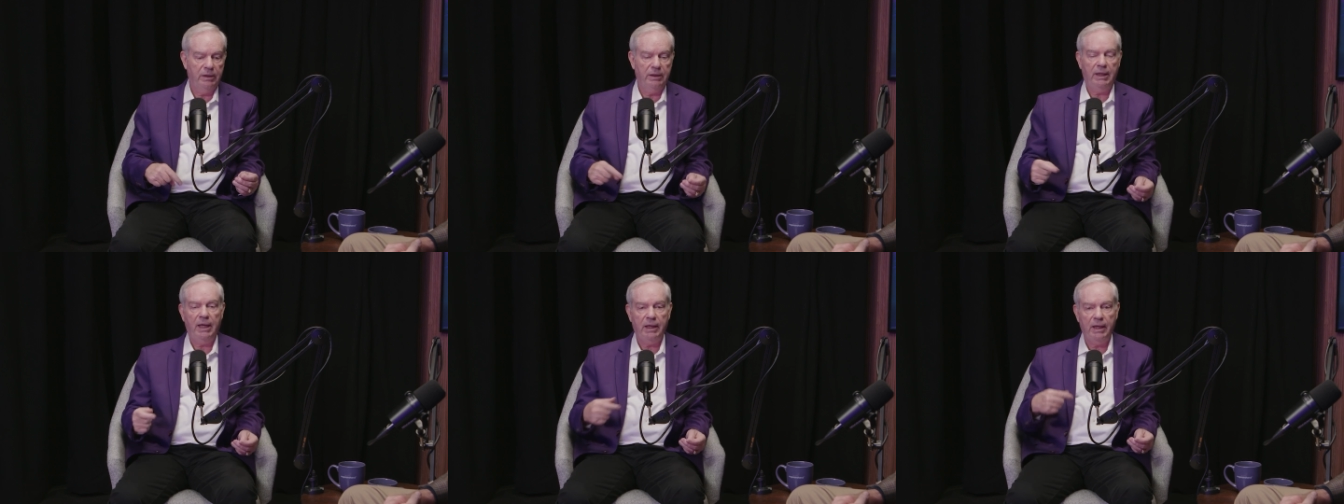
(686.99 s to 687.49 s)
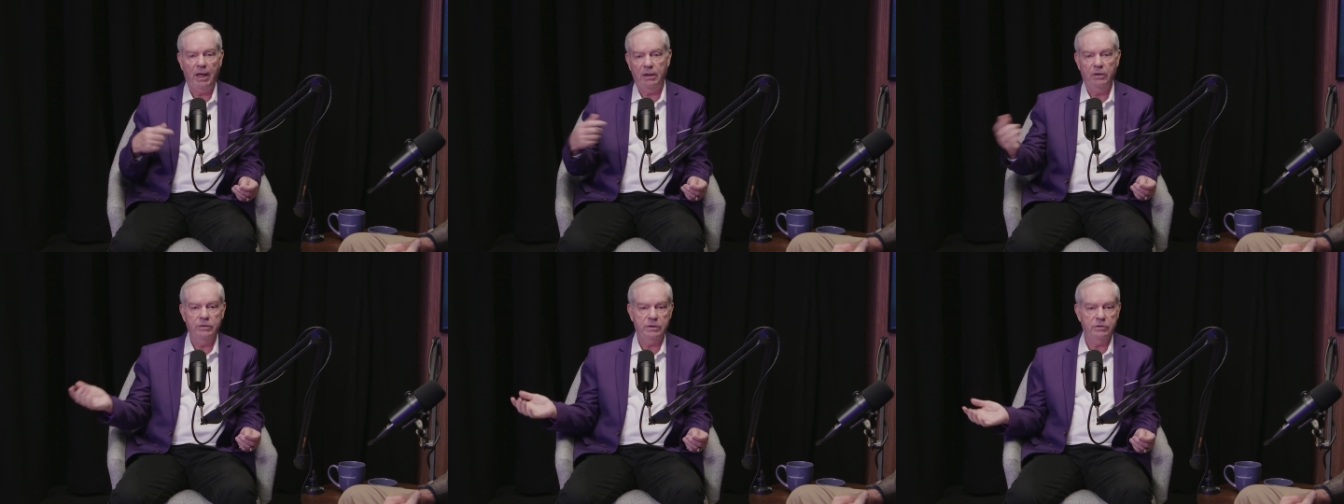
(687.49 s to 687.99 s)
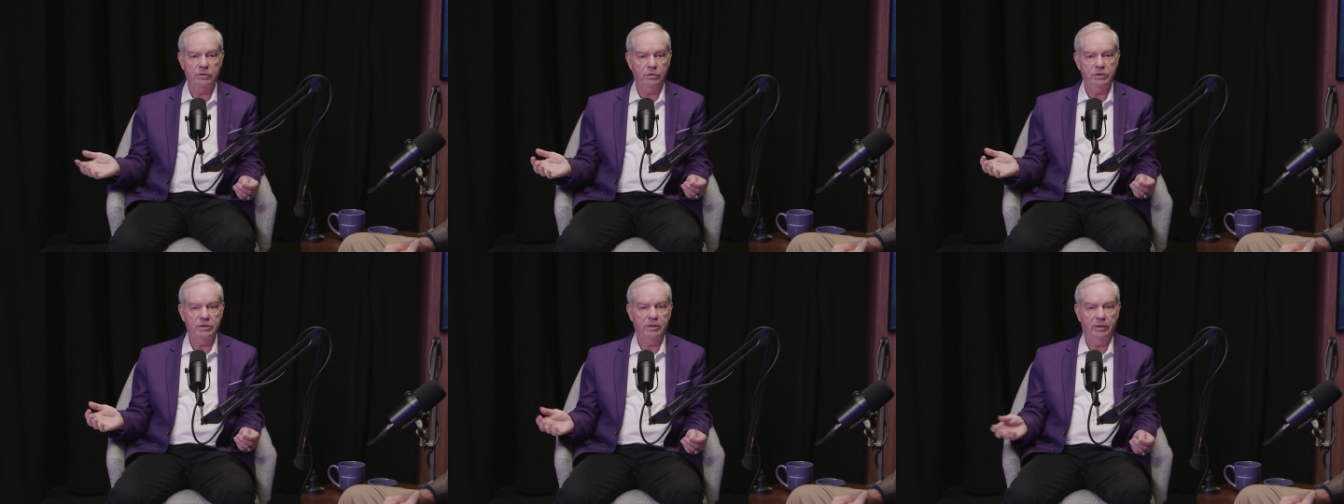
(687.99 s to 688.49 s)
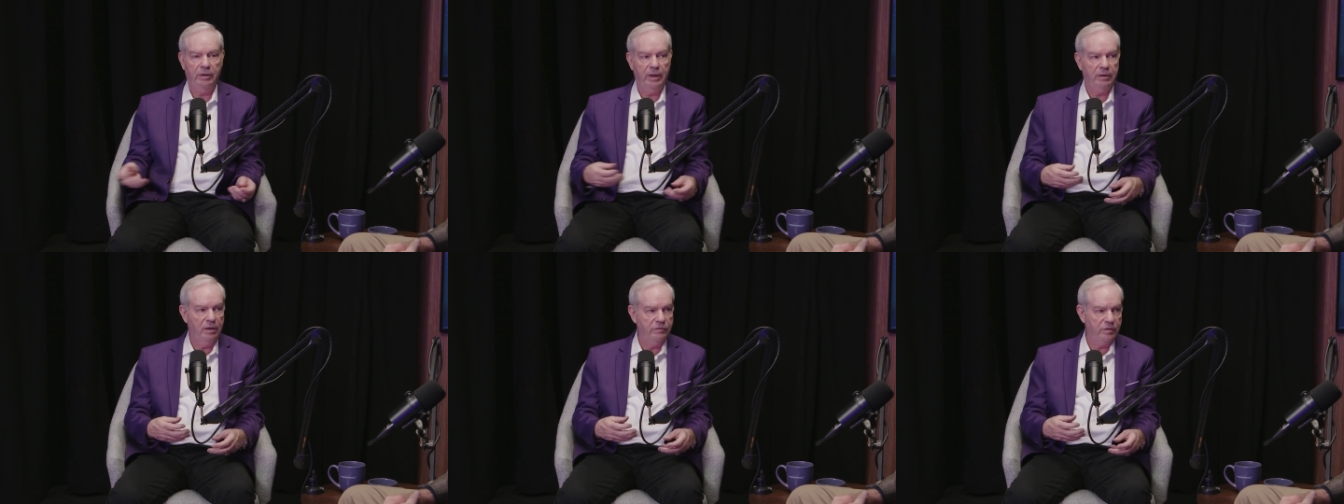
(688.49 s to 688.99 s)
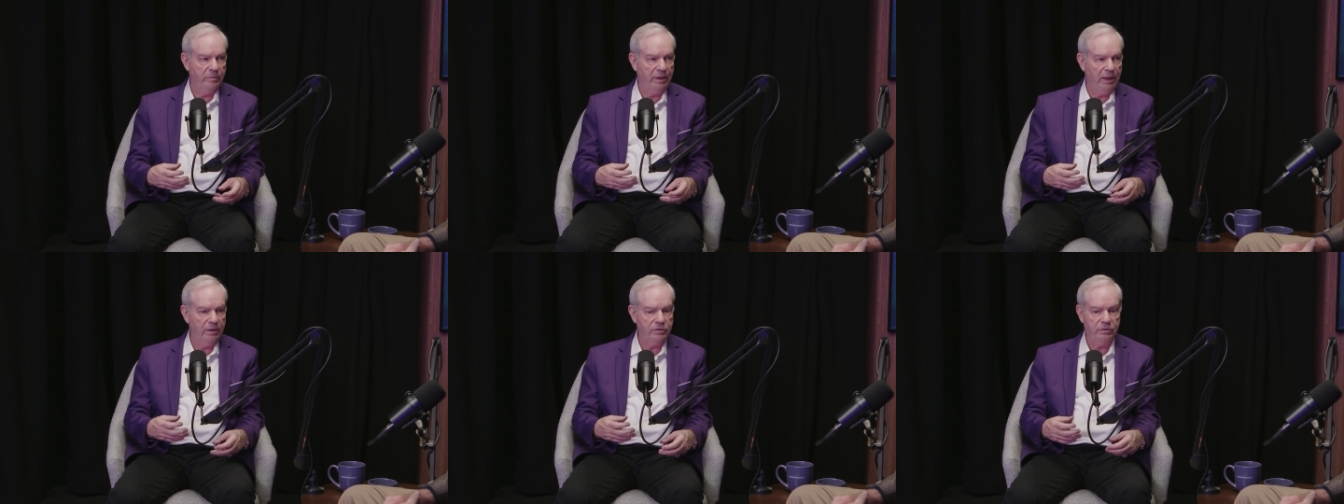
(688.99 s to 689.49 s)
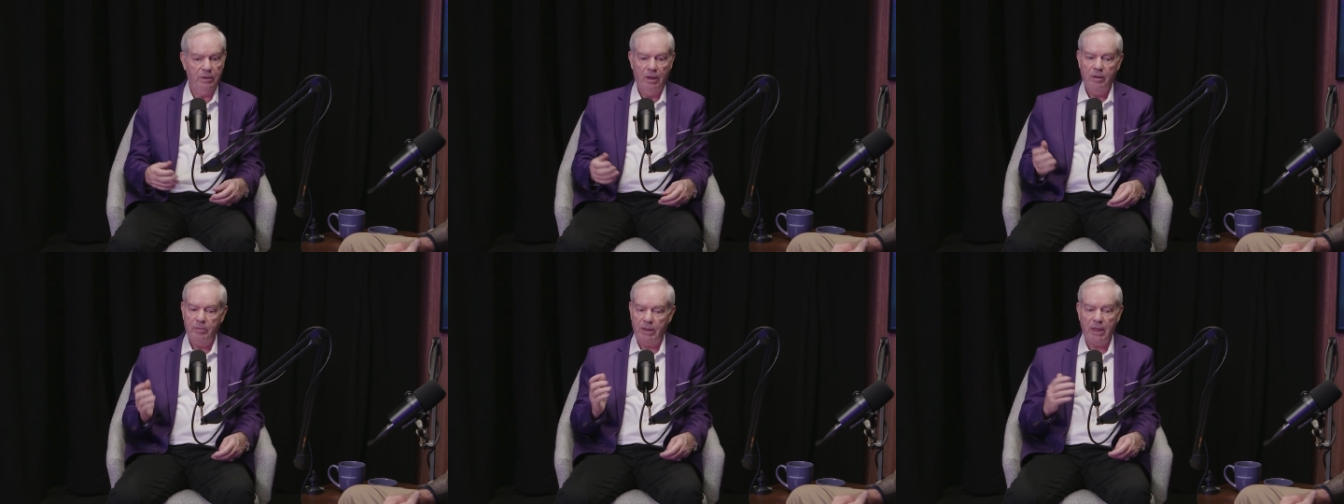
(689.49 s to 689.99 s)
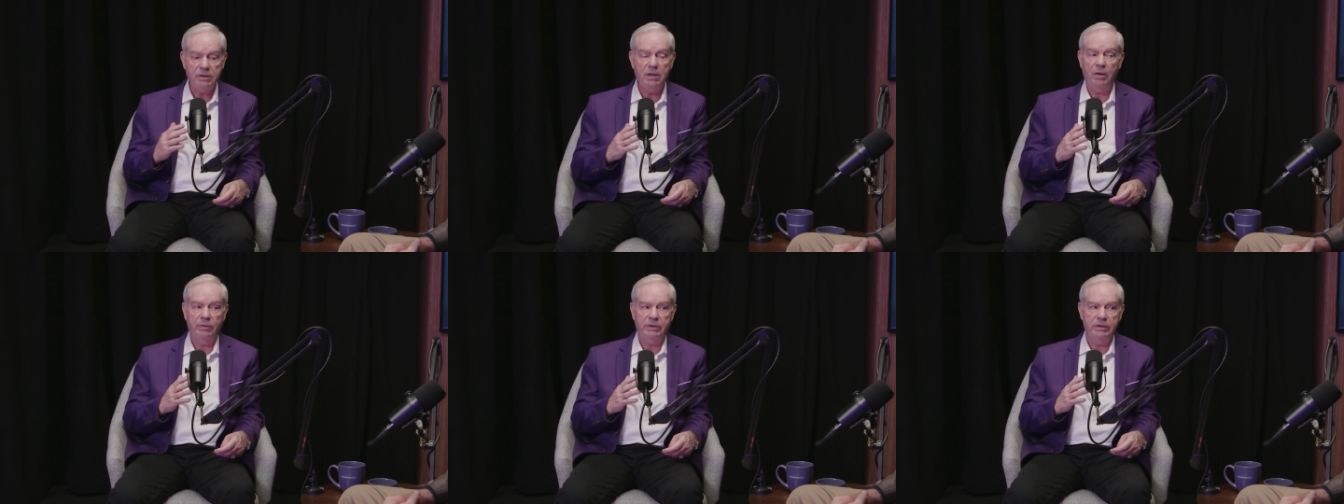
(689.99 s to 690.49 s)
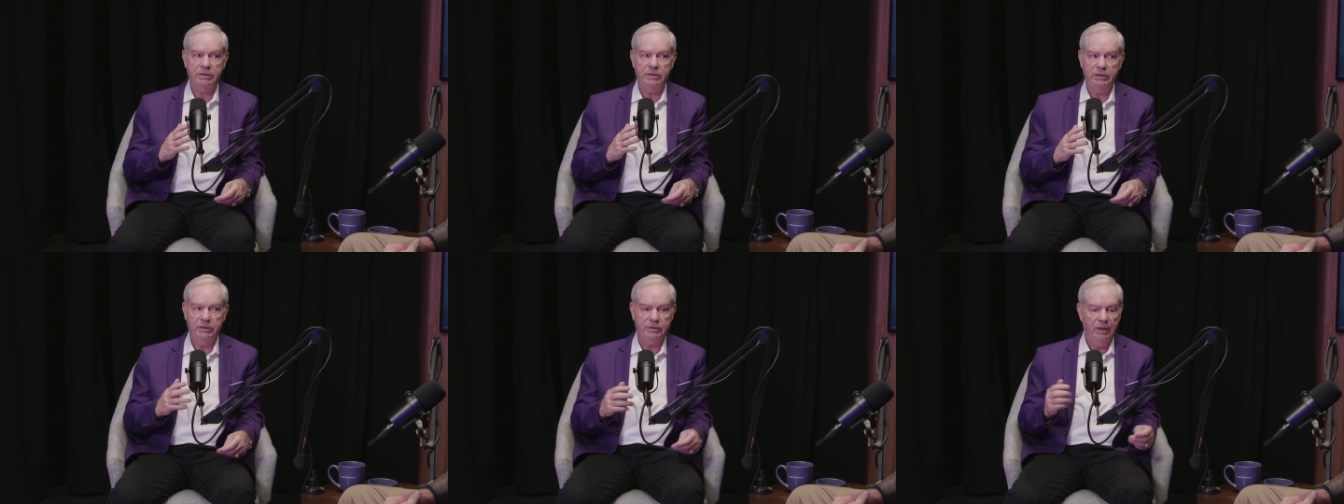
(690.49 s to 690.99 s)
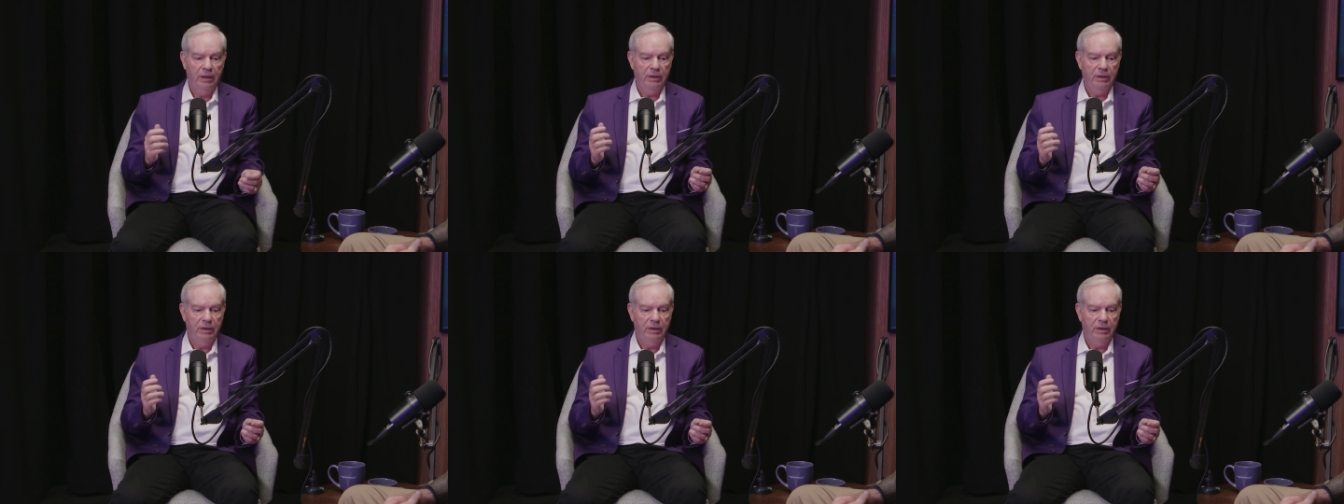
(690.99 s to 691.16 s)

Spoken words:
and the AI goes and searches the internet and gives them an answer. But that's not what this is.